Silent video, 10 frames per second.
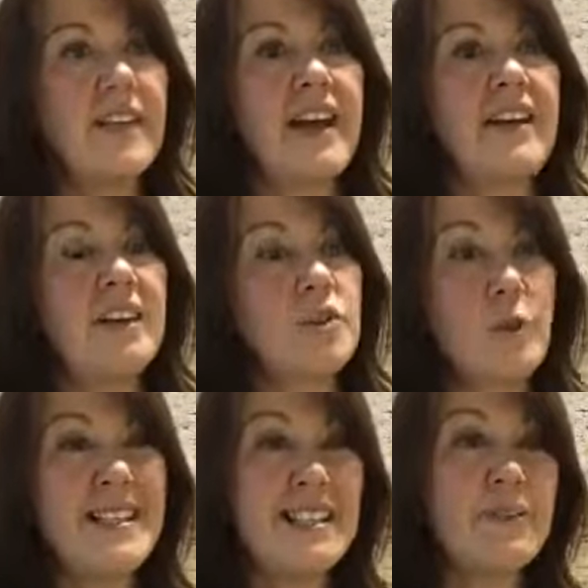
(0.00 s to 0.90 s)
then
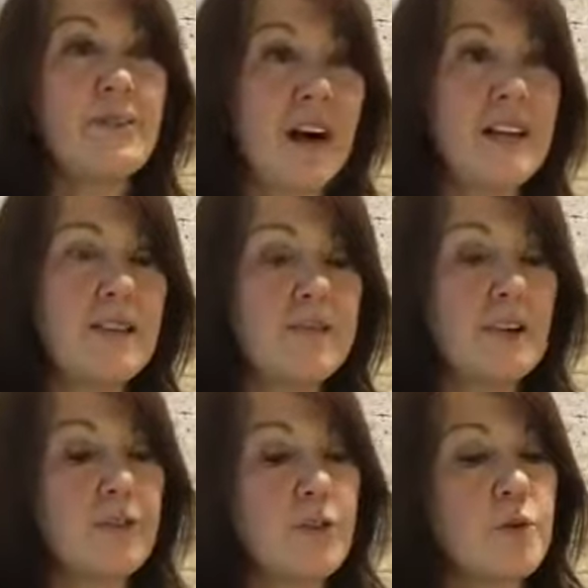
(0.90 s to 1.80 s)
25
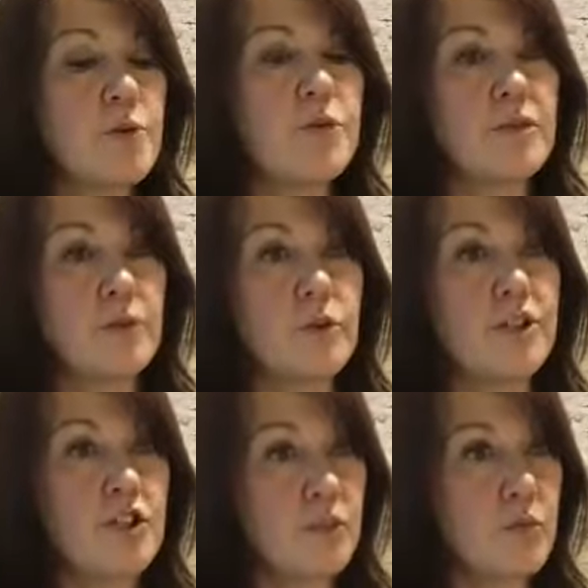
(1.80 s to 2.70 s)
of those
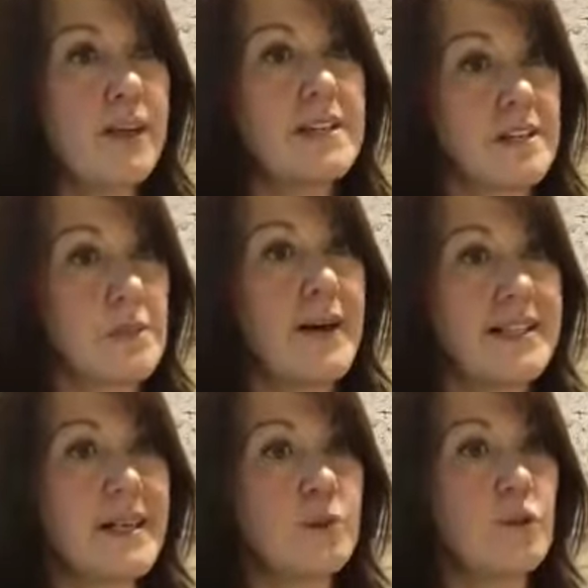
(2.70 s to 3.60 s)
42 weeks are
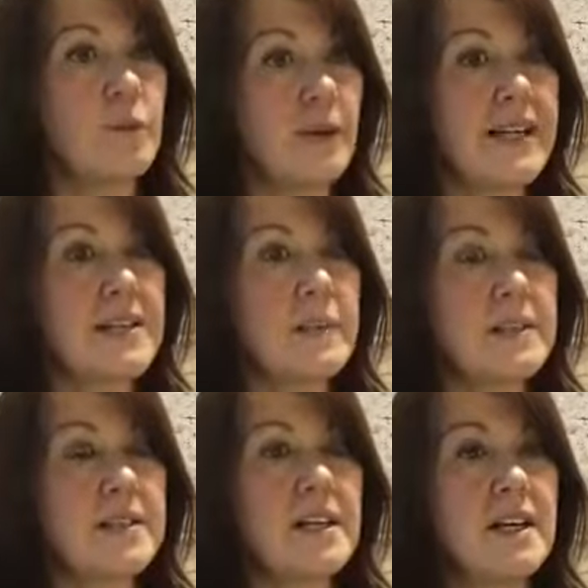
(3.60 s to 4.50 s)
spent out on
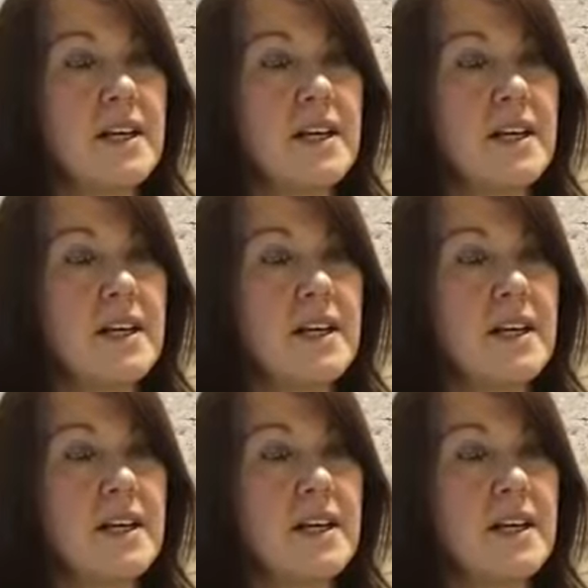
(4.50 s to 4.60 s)
placement.